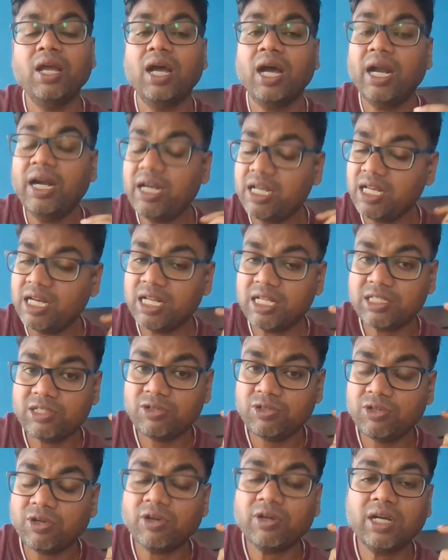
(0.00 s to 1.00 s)
Until unless
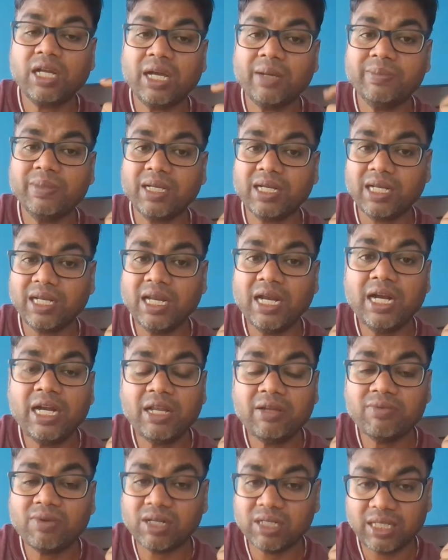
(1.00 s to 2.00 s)
you don't have the
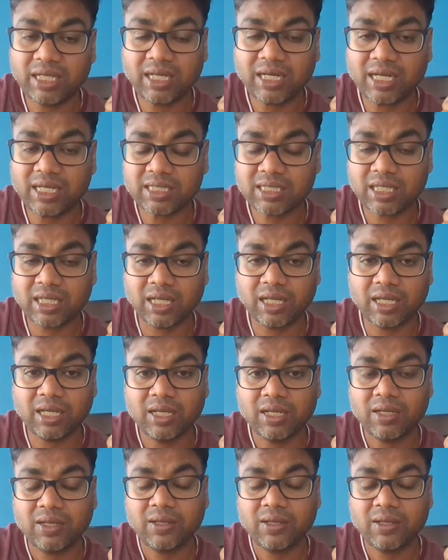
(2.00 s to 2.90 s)
clarity what they are asking,